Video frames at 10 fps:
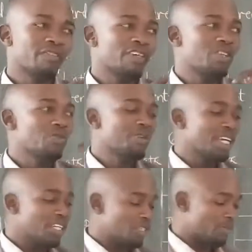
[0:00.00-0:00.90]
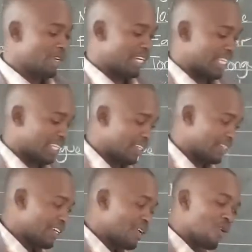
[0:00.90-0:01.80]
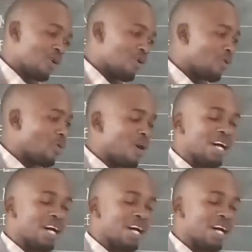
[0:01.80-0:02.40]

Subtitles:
Then you begin smelling, oh,